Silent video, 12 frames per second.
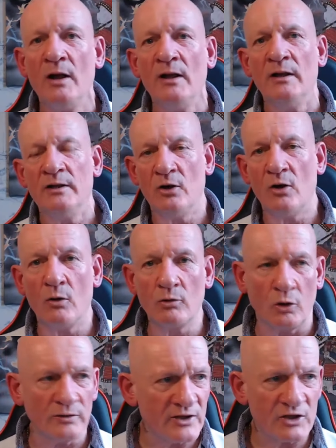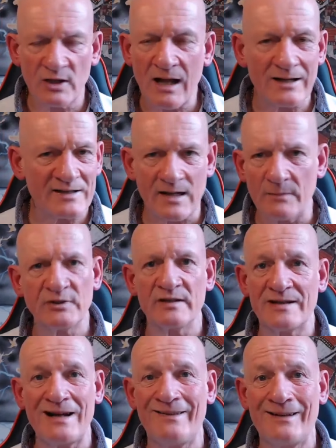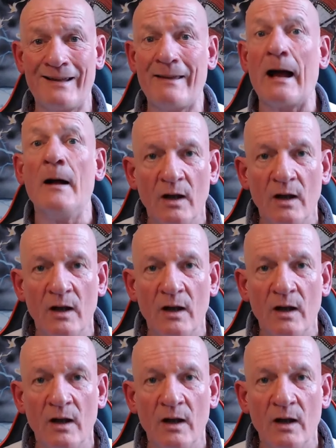blah, conditional acceptance, anything like that.